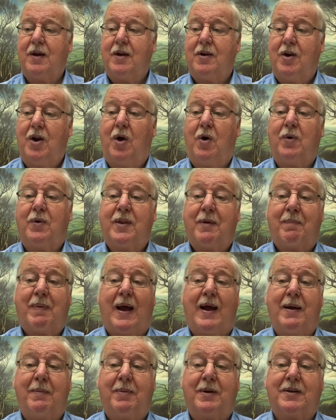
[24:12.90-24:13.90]
No, the
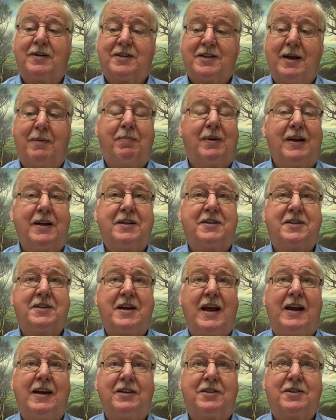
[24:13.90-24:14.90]
Bible simply
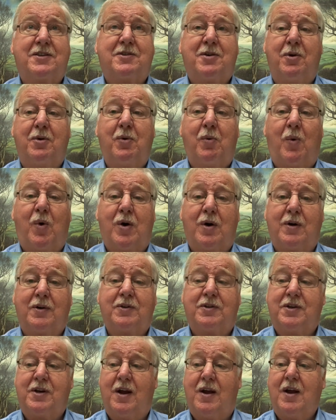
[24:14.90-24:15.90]
states two
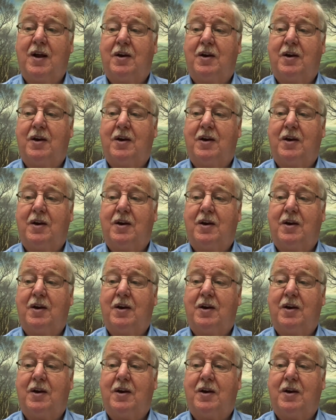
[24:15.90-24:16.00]
words